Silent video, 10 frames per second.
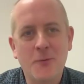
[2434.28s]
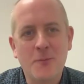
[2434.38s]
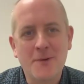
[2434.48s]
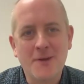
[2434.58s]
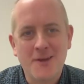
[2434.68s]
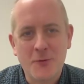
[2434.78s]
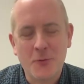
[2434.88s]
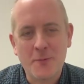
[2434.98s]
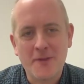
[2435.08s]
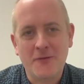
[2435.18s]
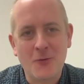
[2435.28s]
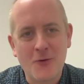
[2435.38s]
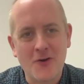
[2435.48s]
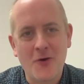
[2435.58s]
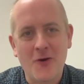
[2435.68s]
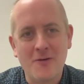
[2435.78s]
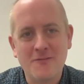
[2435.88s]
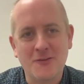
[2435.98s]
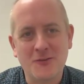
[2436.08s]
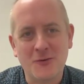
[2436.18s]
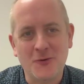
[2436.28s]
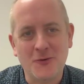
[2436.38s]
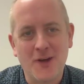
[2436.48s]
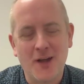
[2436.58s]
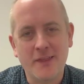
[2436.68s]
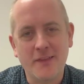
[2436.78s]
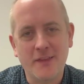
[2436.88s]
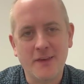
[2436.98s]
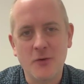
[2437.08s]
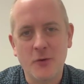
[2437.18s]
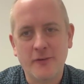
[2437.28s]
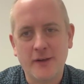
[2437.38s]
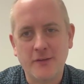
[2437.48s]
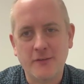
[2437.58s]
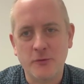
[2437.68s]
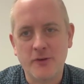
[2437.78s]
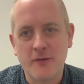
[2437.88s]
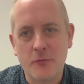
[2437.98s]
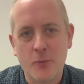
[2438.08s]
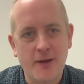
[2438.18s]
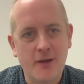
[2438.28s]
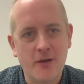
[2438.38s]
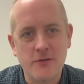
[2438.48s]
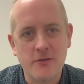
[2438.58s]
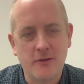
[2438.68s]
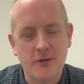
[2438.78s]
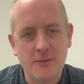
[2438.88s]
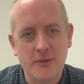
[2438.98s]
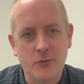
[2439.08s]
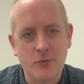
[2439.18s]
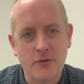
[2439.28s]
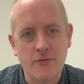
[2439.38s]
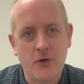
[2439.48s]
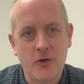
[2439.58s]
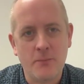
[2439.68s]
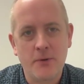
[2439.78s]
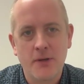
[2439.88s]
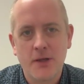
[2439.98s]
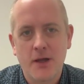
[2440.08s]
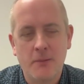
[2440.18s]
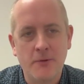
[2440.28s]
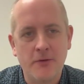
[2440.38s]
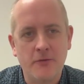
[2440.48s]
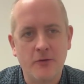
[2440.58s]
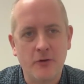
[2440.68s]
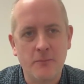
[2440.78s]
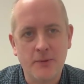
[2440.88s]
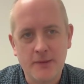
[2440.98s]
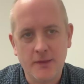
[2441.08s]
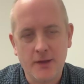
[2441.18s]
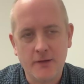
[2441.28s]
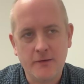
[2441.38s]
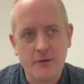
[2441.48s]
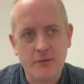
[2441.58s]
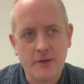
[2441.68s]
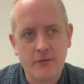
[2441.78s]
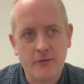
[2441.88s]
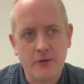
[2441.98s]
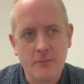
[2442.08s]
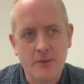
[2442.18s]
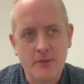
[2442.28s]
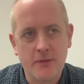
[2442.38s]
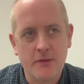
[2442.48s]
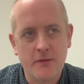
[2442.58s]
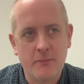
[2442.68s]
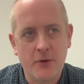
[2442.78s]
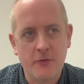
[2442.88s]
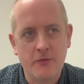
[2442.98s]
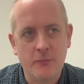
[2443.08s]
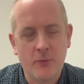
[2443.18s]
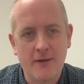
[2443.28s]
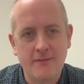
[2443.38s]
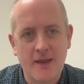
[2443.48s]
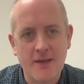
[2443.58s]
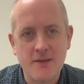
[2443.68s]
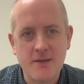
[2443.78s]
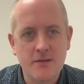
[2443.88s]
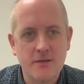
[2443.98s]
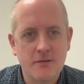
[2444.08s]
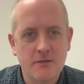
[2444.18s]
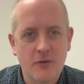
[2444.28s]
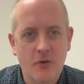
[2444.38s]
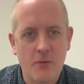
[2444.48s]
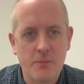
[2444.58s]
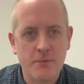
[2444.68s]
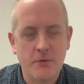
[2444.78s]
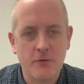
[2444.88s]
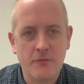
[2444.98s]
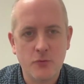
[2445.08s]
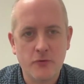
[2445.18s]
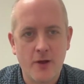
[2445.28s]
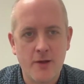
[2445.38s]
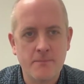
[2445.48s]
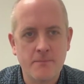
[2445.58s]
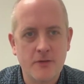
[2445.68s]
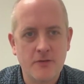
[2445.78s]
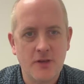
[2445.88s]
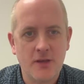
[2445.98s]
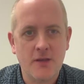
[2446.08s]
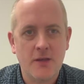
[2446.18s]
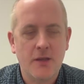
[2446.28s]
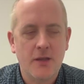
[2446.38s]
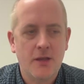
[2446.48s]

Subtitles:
it will be the talk of COP for sure. I think the US election, whichever way it goes, is going to be the talk of COP. I mean, it's not going to be I don't think it's going to be the most well attended COP of all time this year.